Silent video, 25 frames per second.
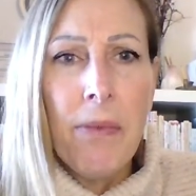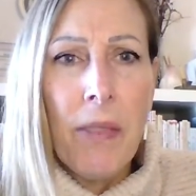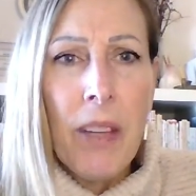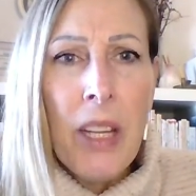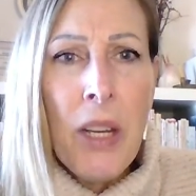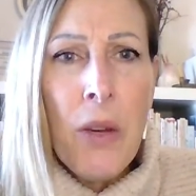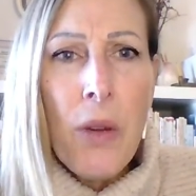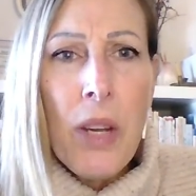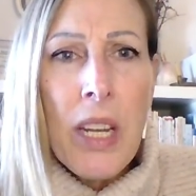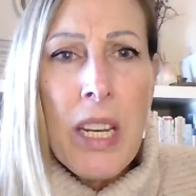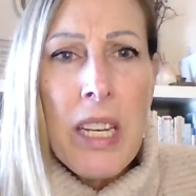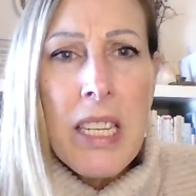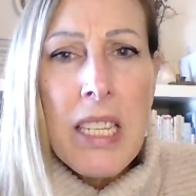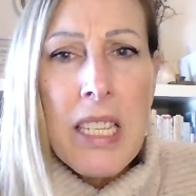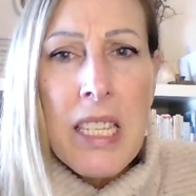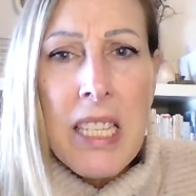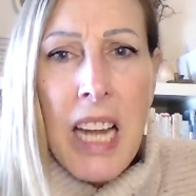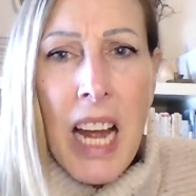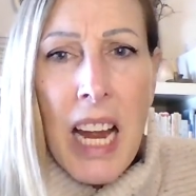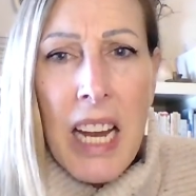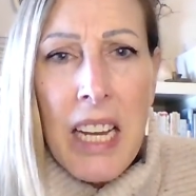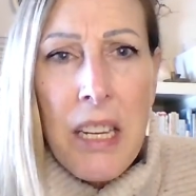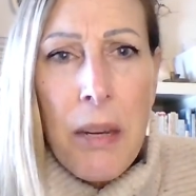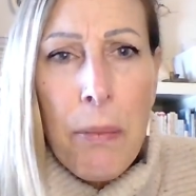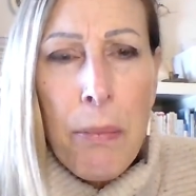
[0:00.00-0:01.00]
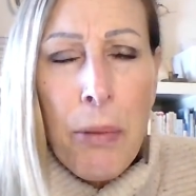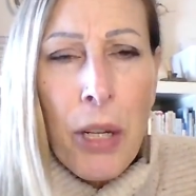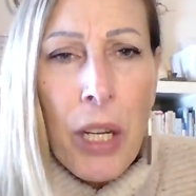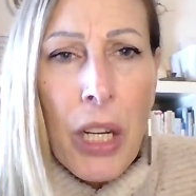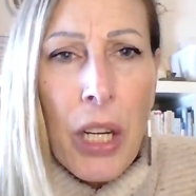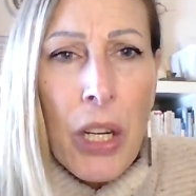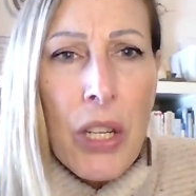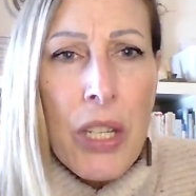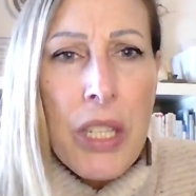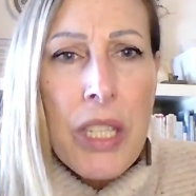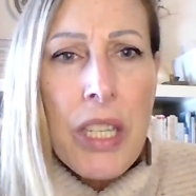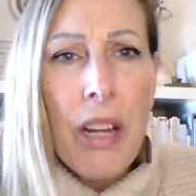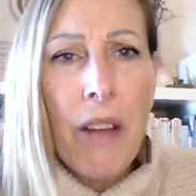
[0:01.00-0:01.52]
You can decide to put
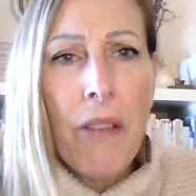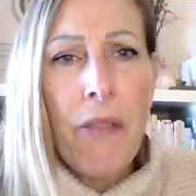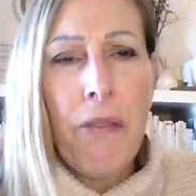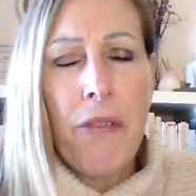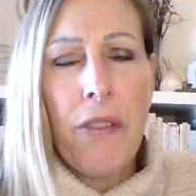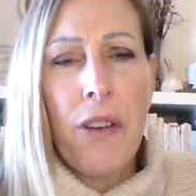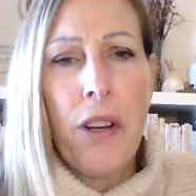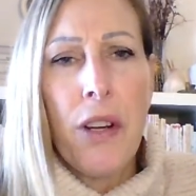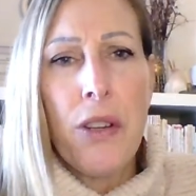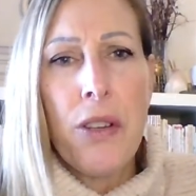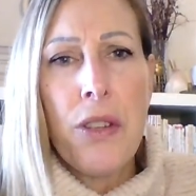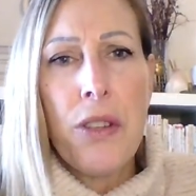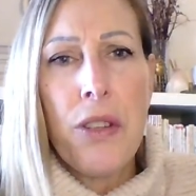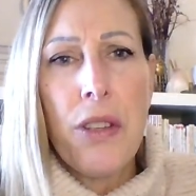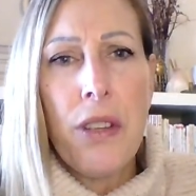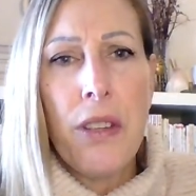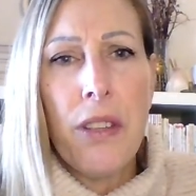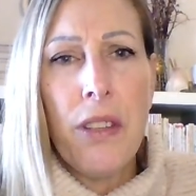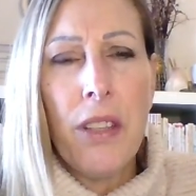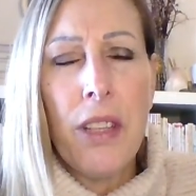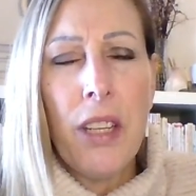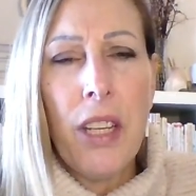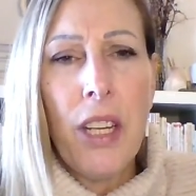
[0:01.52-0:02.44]
yourself first.